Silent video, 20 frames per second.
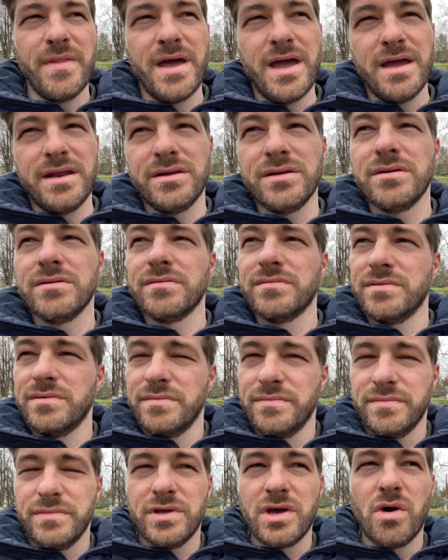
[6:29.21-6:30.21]
then
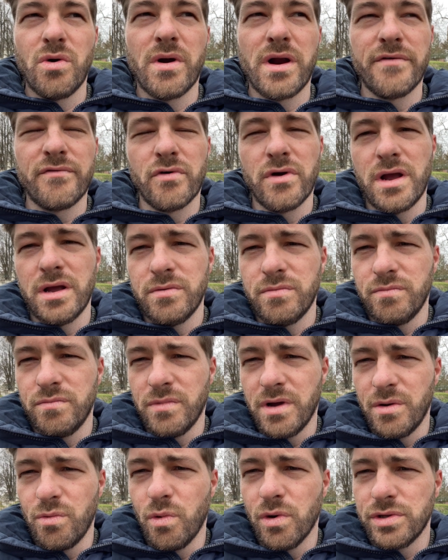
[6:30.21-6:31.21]
go wherever I
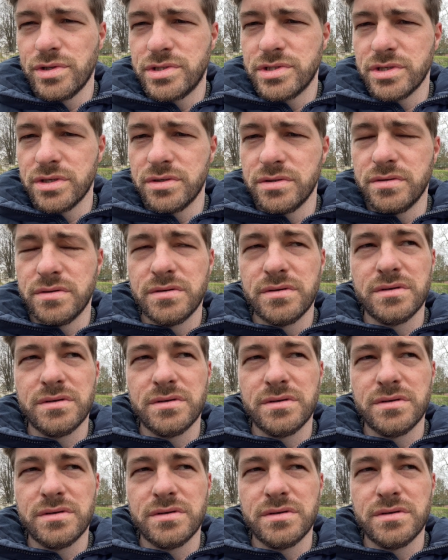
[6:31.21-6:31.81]
want to.